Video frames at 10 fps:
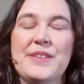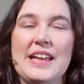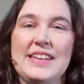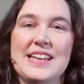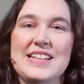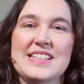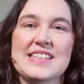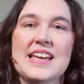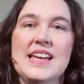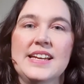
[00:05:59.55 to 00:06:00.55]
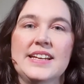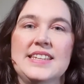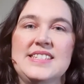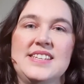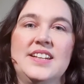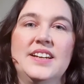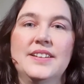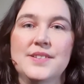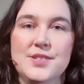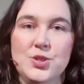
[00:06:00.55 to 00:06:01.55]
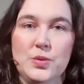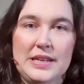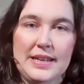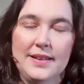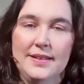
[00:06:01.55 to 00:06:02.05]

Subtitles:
and that is consider doing